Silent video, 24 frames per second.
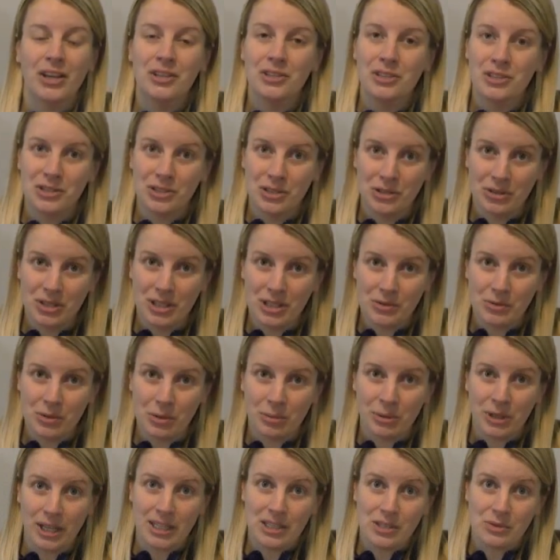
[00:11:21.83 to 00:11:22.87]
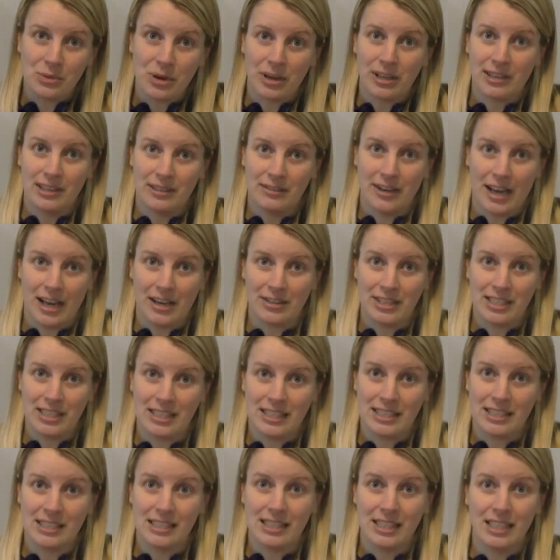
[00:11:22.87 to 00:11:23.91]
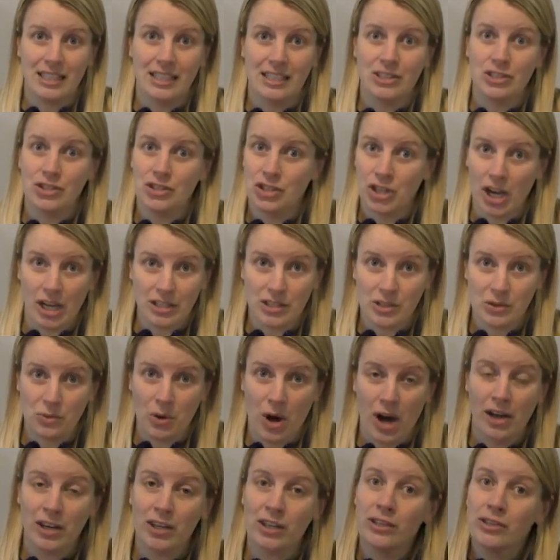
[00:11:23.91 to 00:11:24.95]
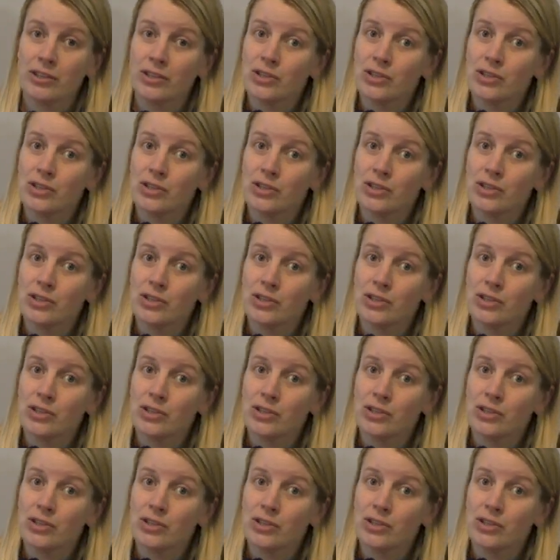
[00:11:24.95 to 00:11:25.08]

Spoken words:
Students will place one of the viruses in just water,